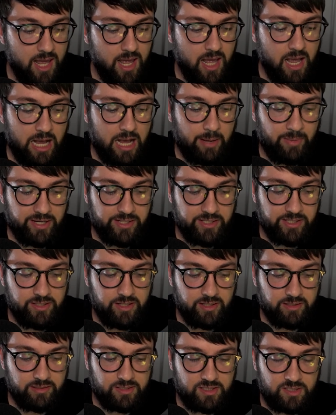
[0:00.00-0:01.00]
I did
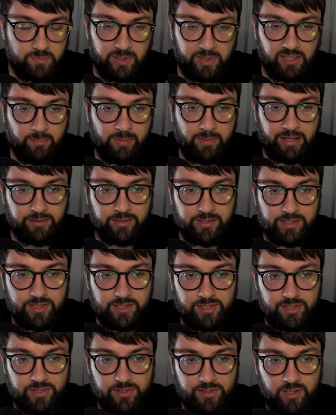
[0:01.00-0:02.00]
speak about
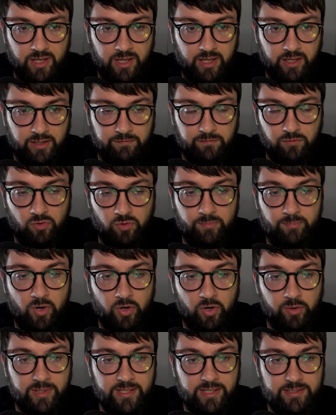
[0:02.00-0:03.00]
this for a
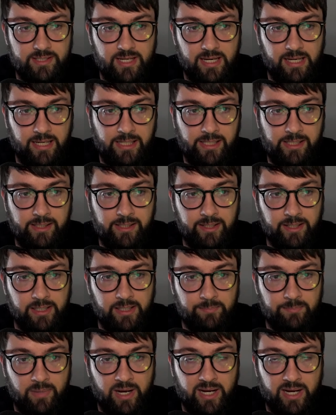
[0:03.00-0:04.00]
moment in
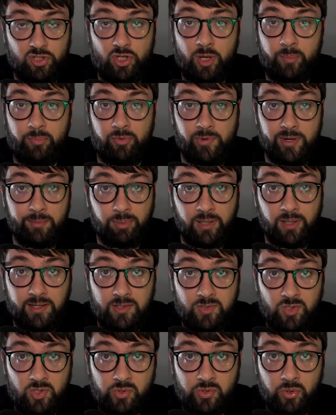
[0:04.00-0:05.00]
my top 3
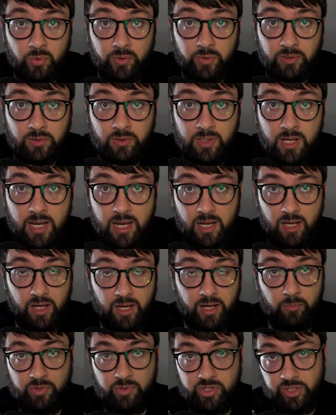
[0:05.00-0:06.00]
plugins tutorial,
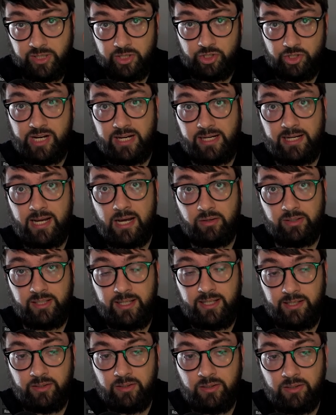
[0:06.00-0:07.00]
which you can check out
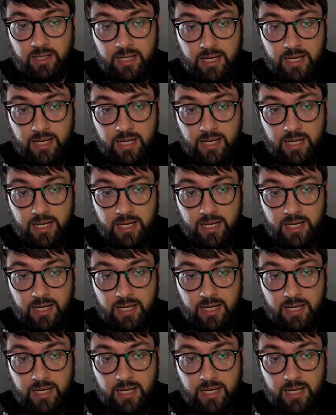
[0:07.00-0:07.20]
here.